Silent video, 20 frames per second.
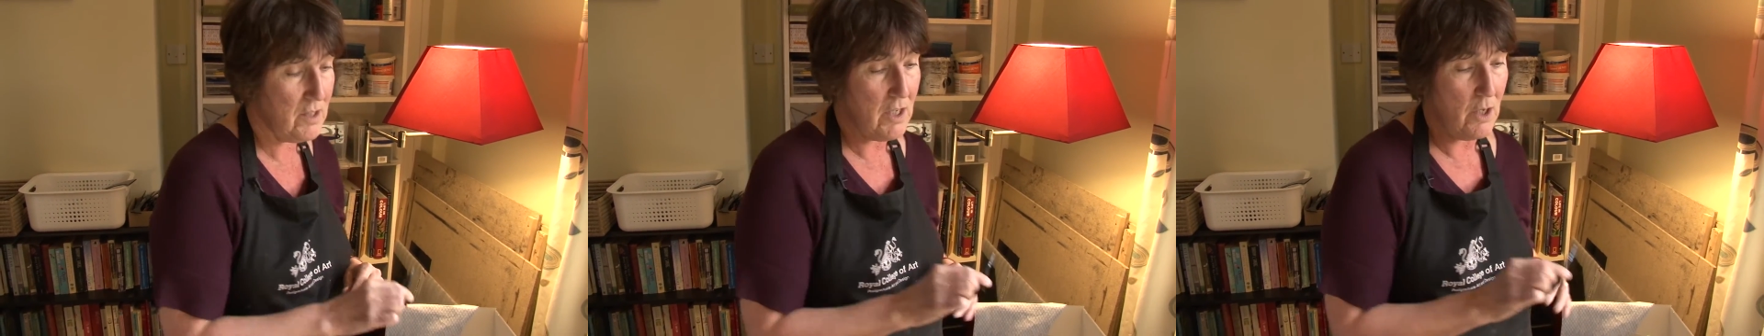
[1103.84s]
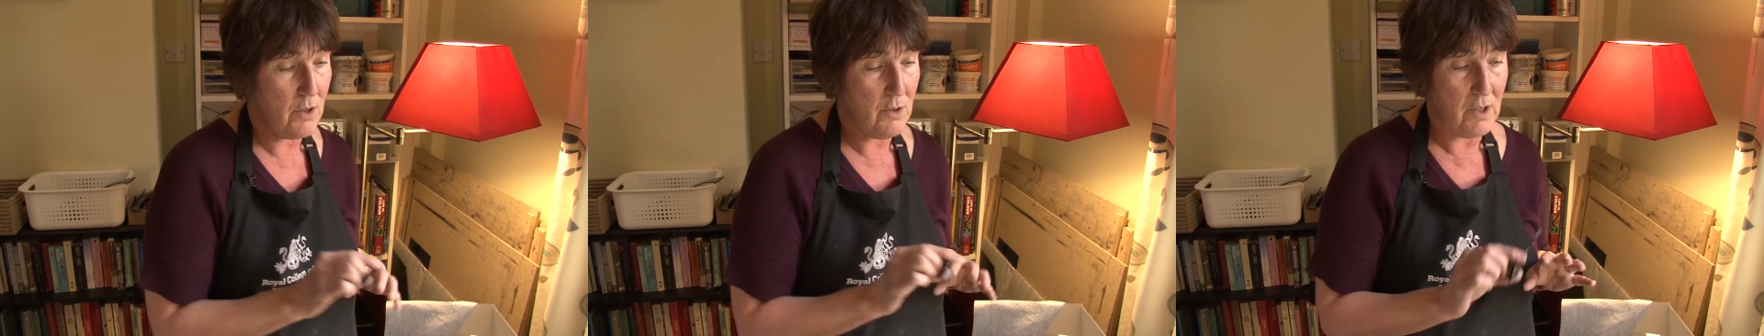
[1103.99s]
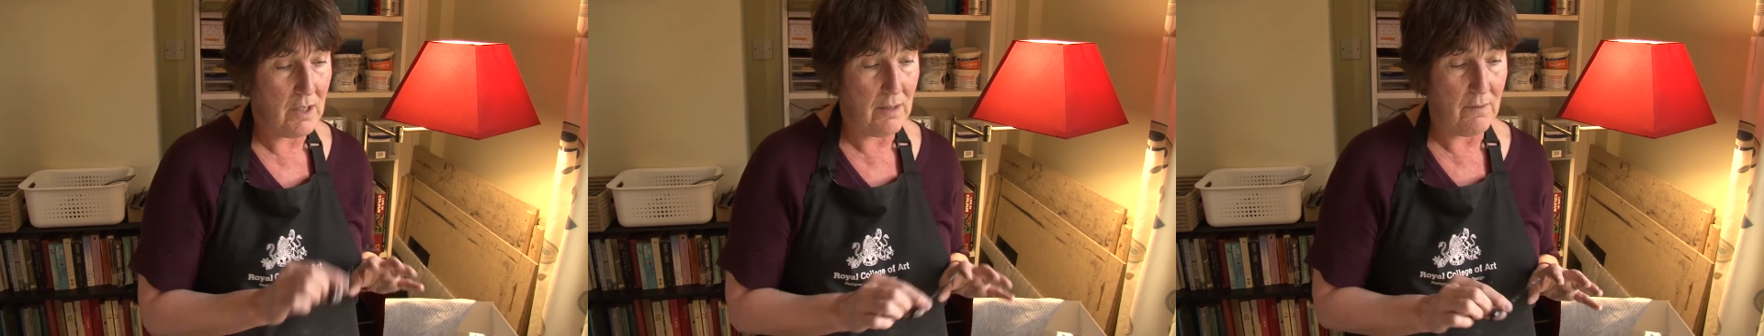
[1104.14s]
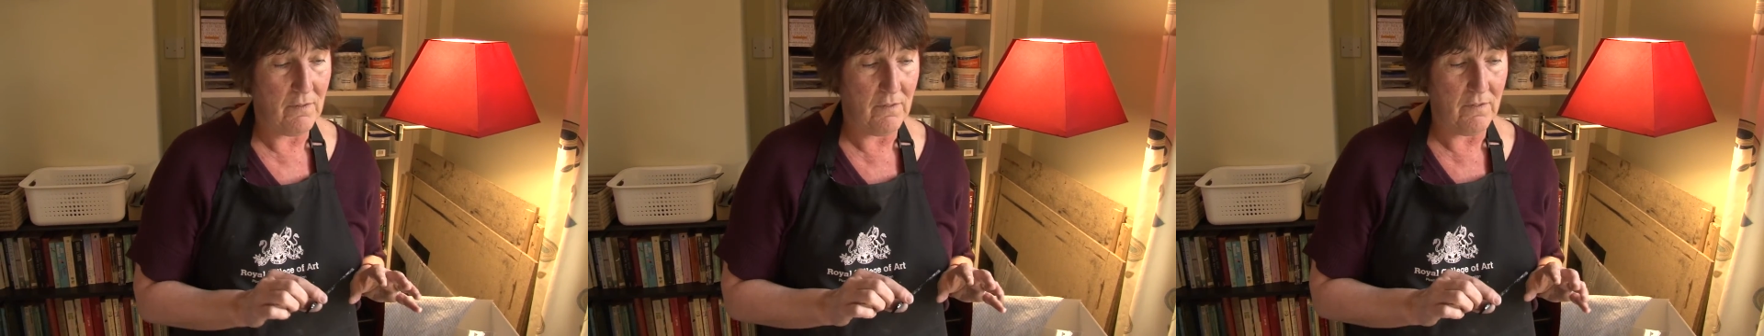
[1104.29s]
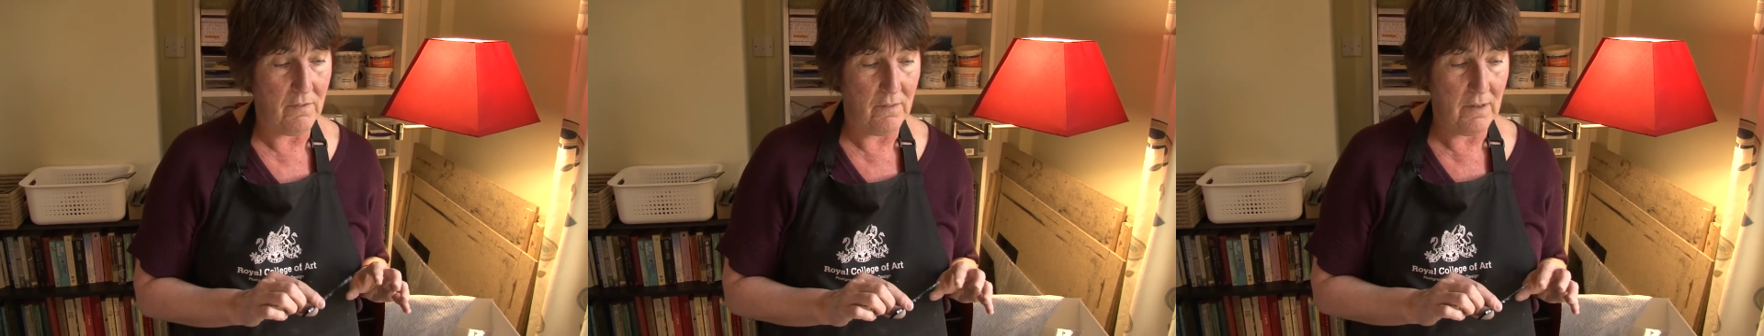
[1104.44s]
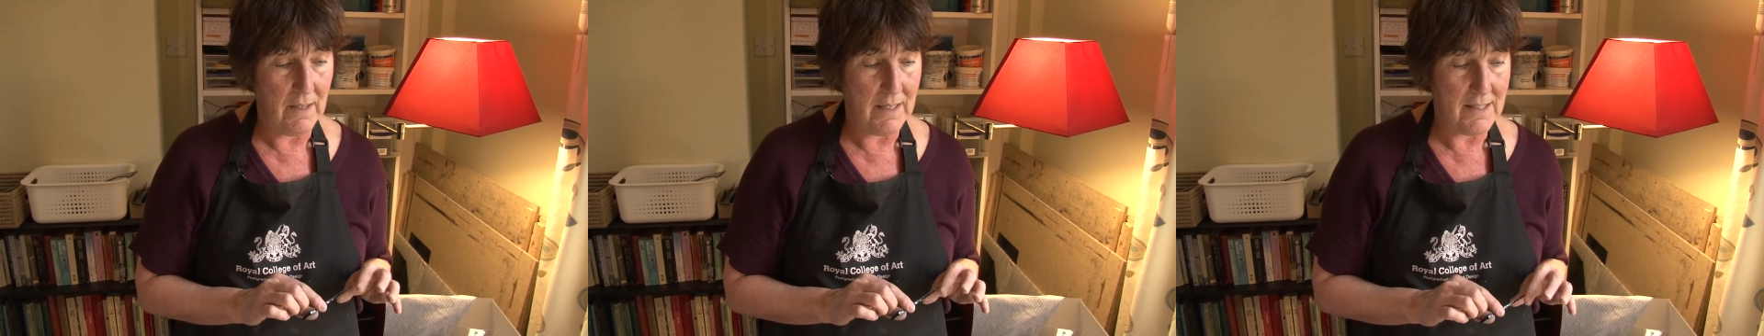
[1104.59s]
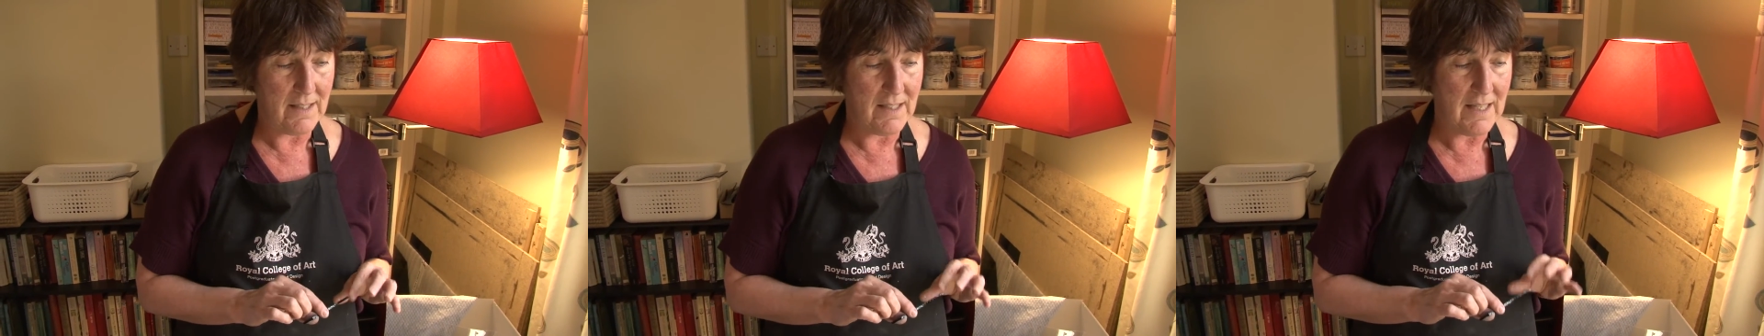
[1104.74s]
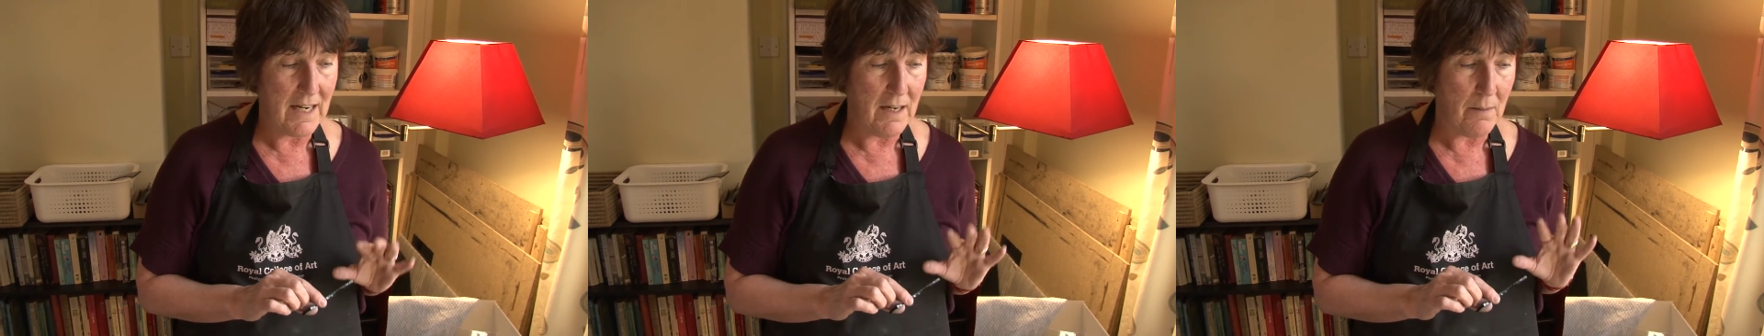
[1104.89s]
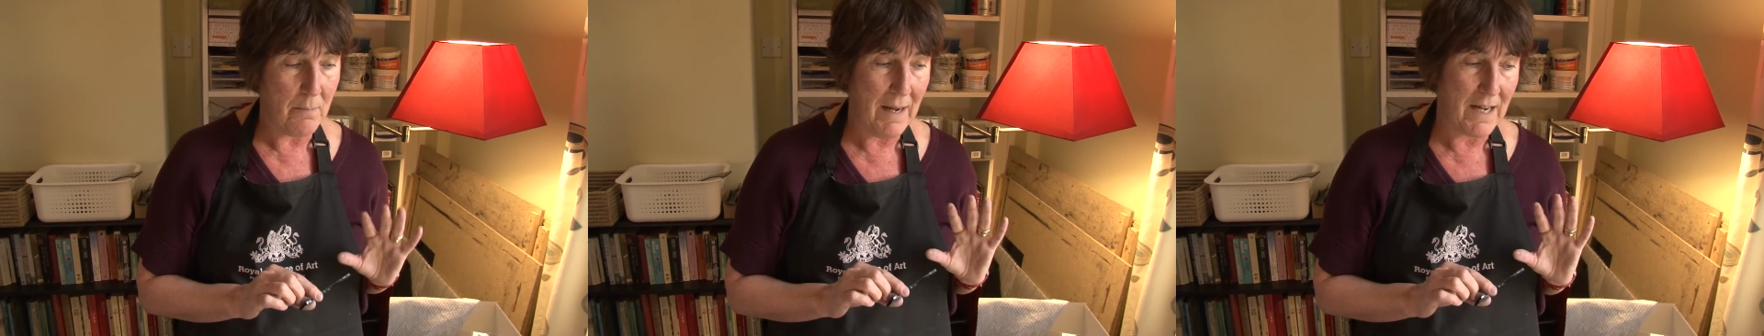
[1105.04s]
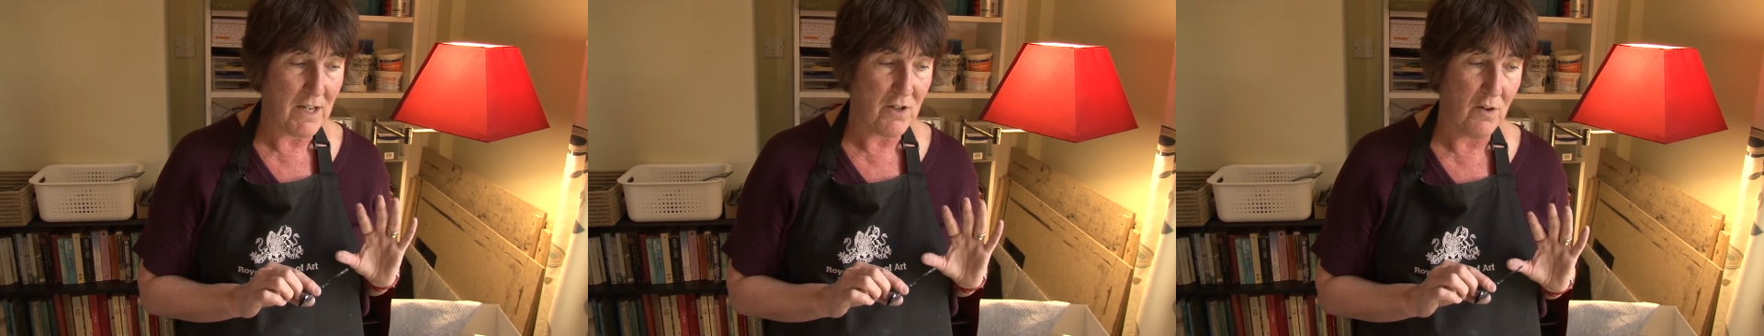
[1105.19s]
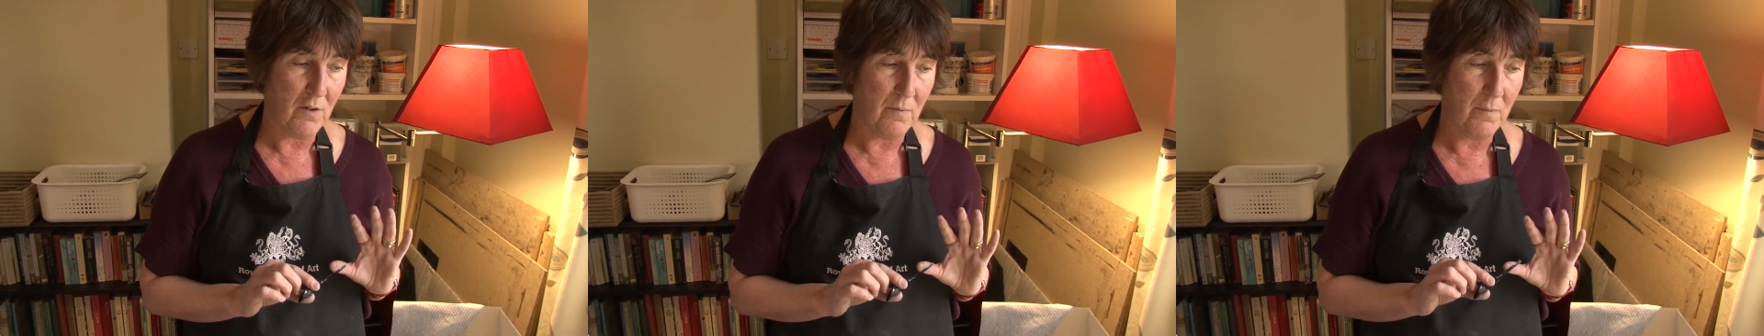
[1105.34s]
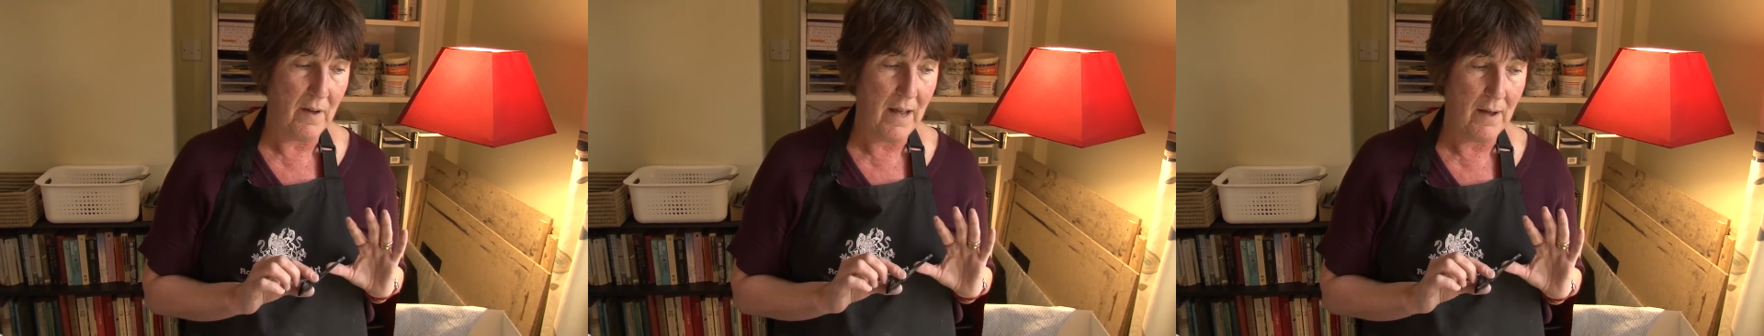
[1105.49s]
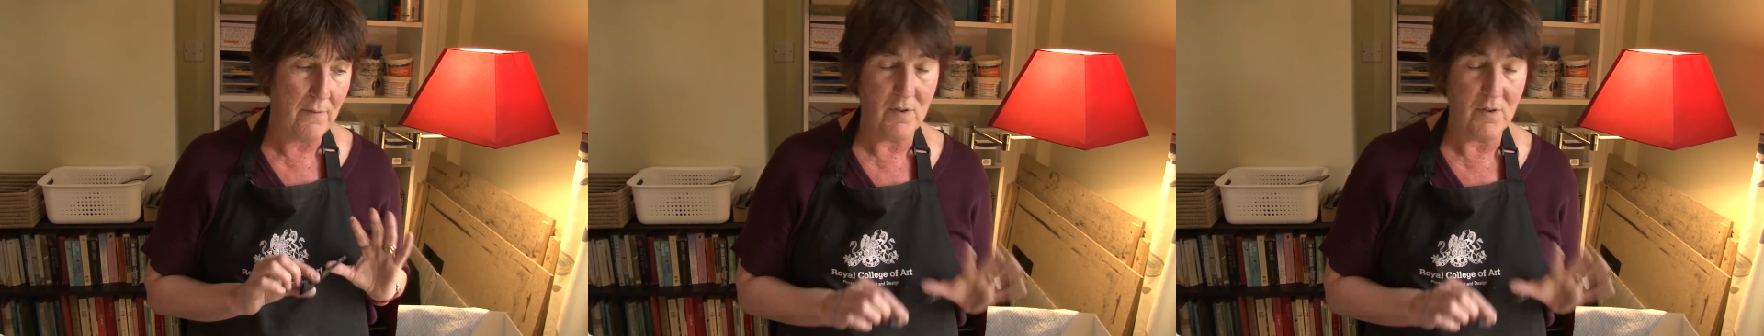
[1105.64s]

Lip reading: so that it's then a matter of